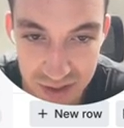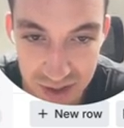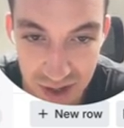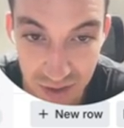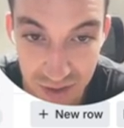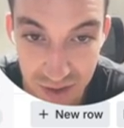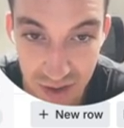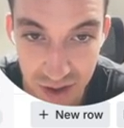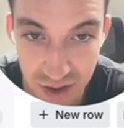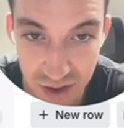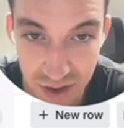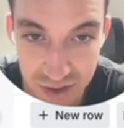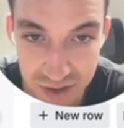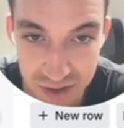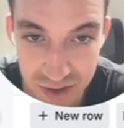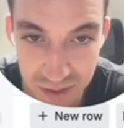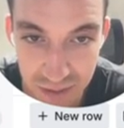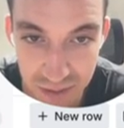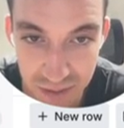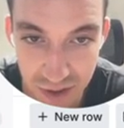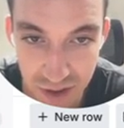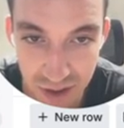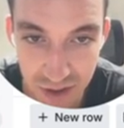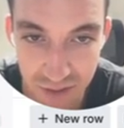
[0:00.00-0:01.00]
Now there are
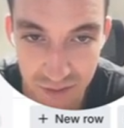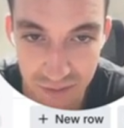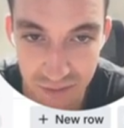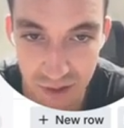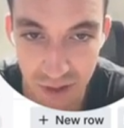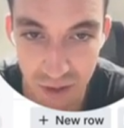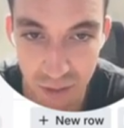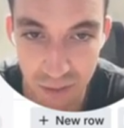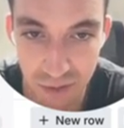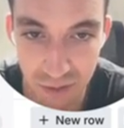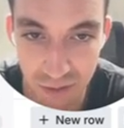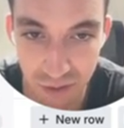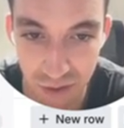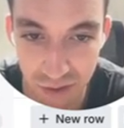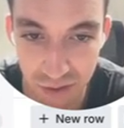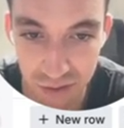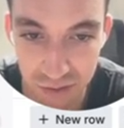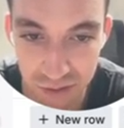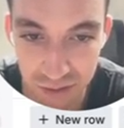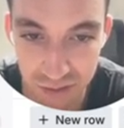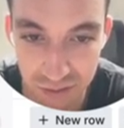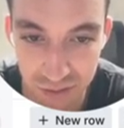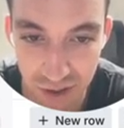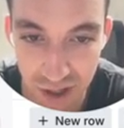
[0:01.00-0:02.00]
some that are a little bit wrong,
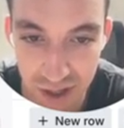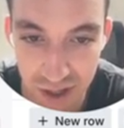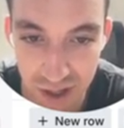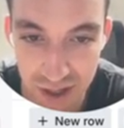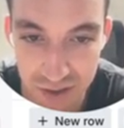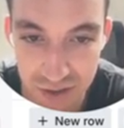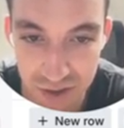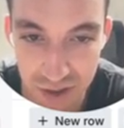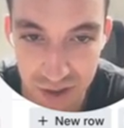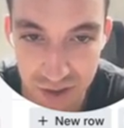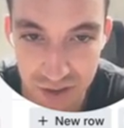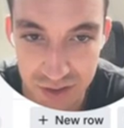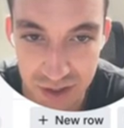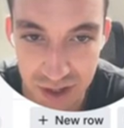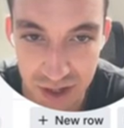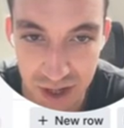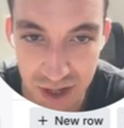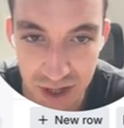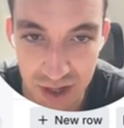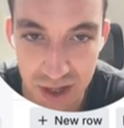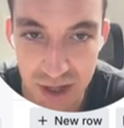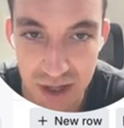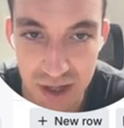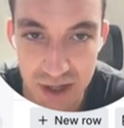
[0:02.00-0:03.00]
right? As you can see
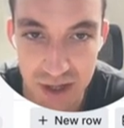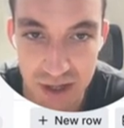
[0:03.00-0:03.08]
here.